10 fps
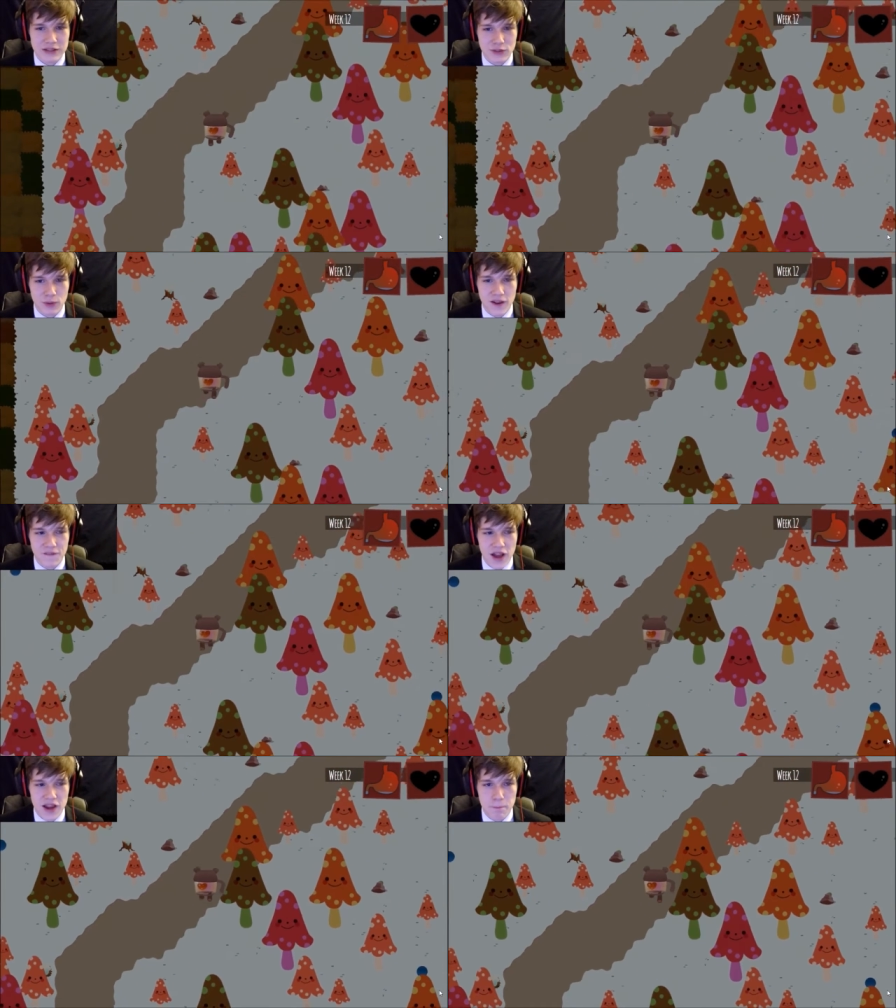just want to
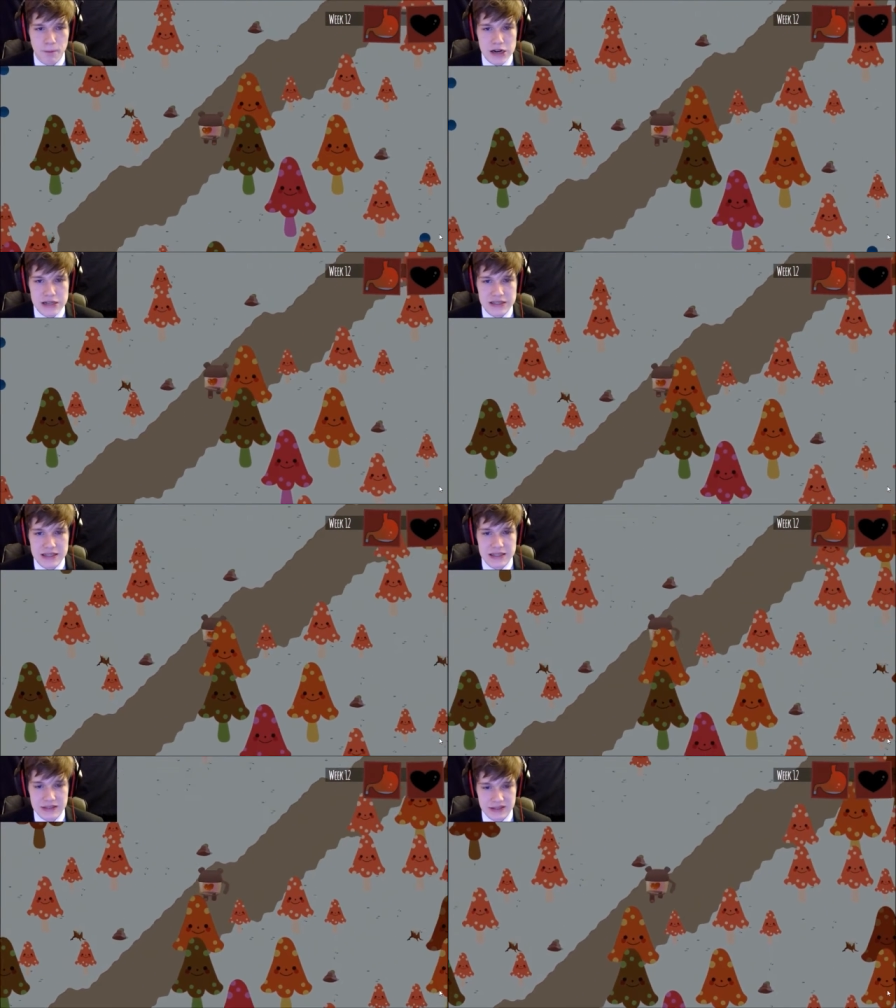find a person.
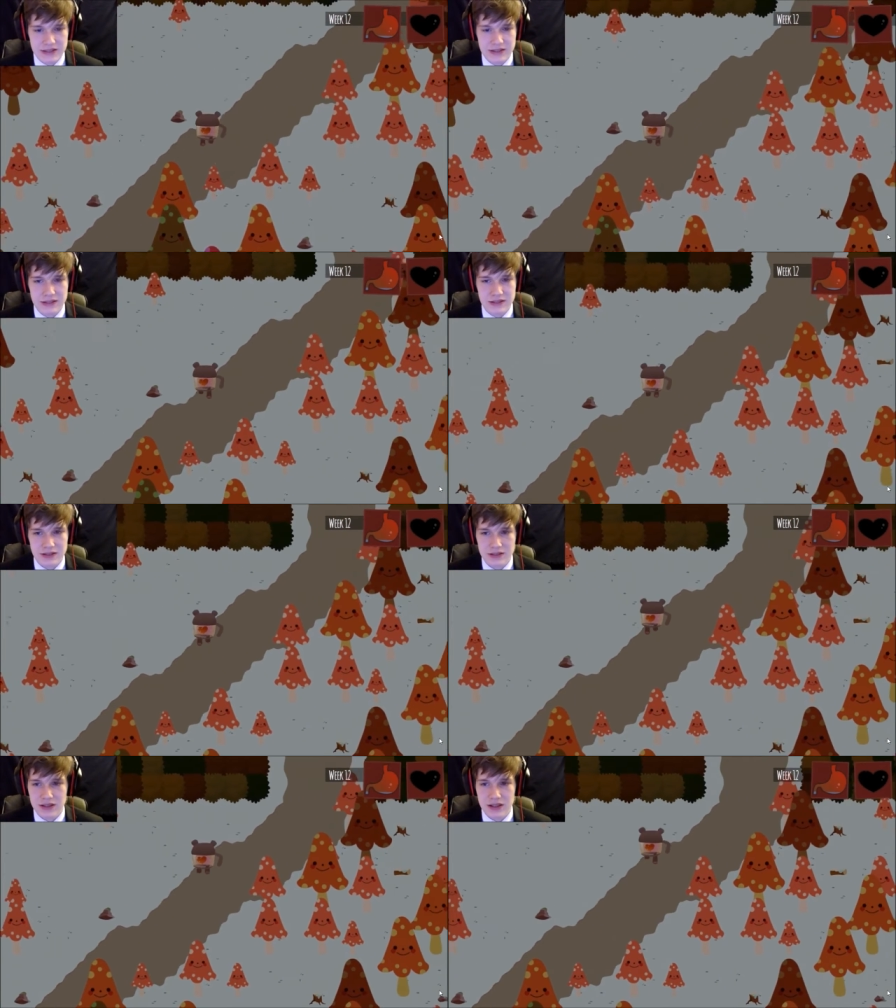I
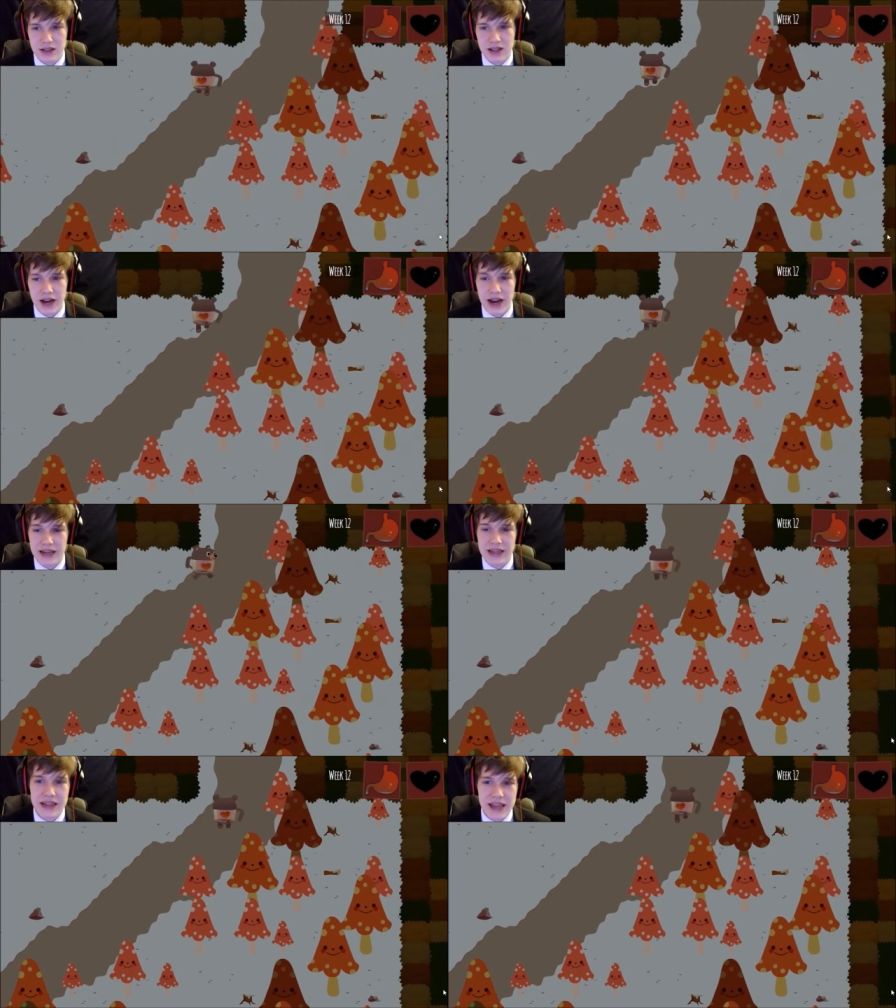
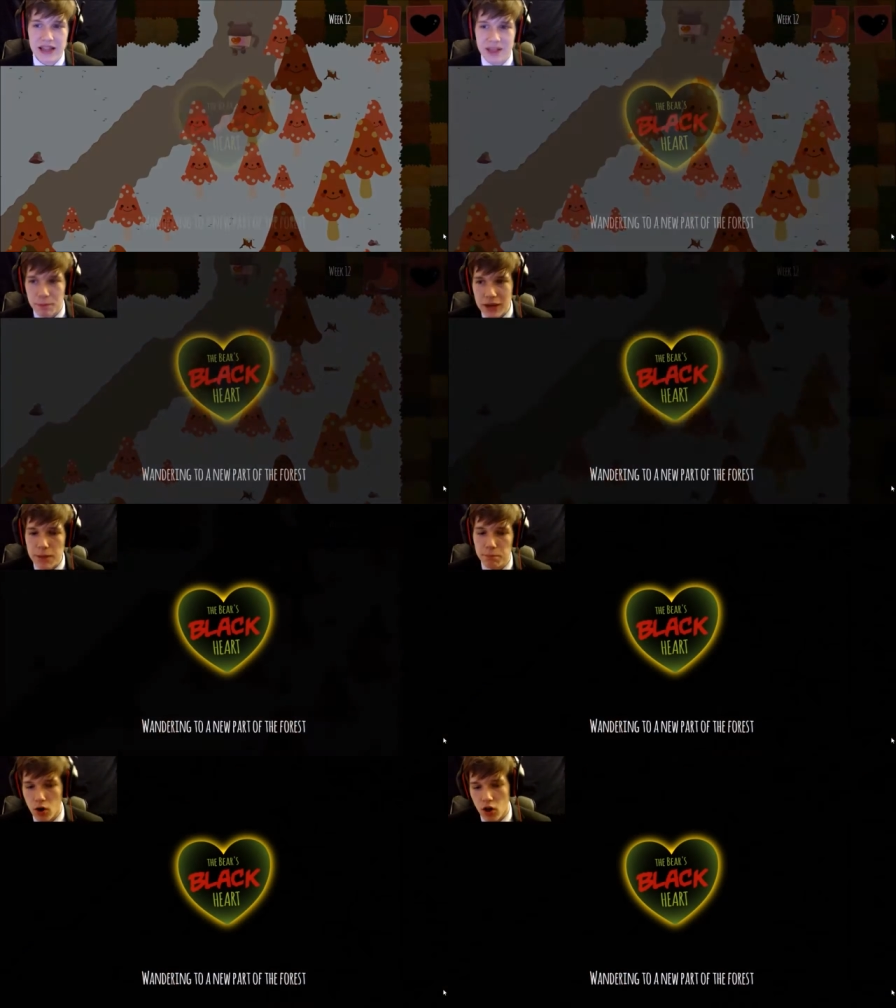need to eat the
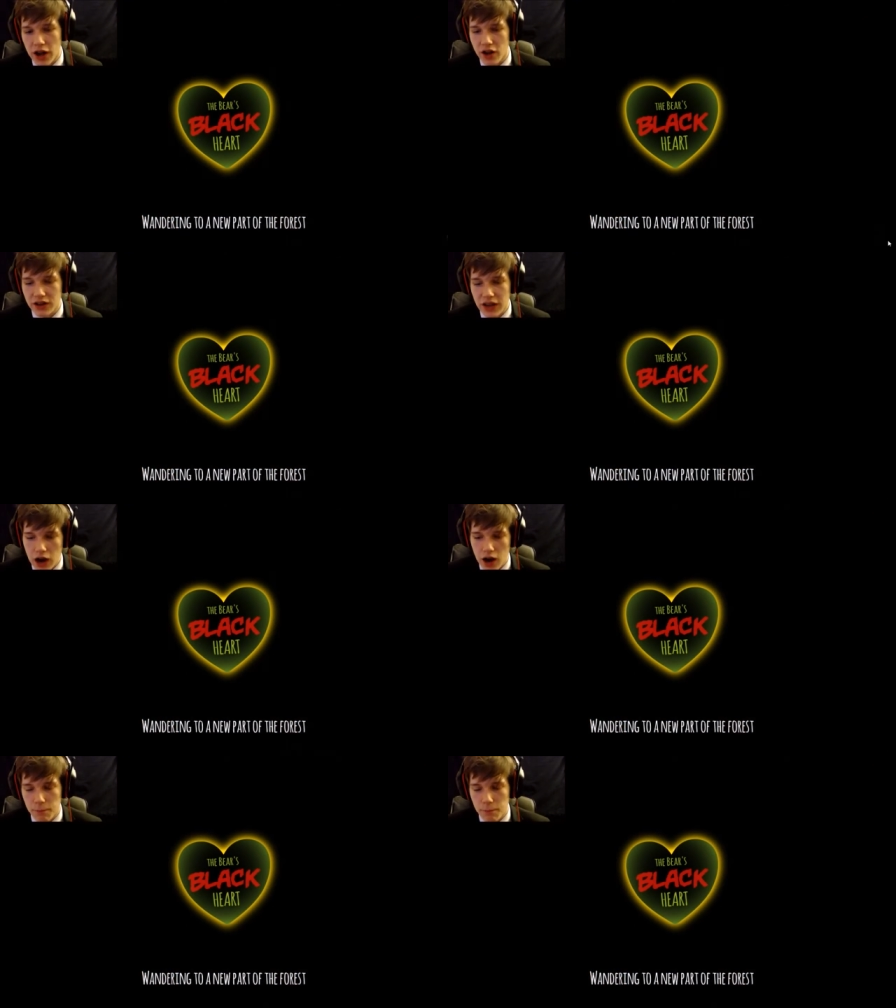people. I don't care how